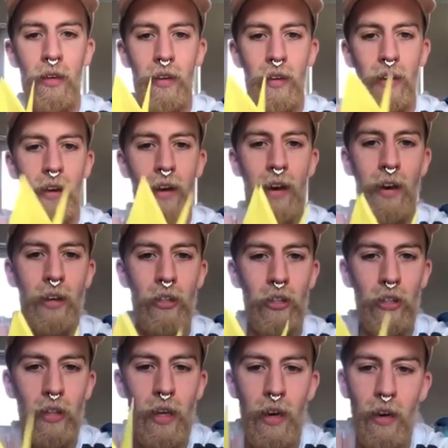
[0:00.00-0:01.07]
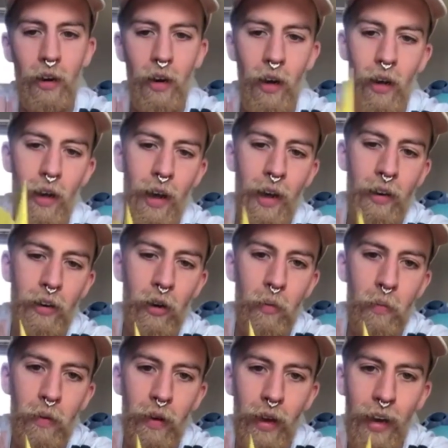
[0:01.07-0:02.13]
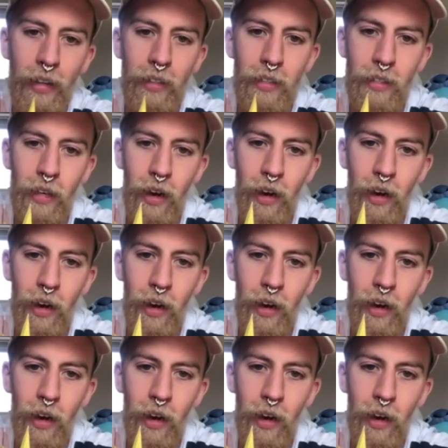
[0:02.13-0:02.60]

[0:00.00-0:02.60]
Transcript: and it should then end up inside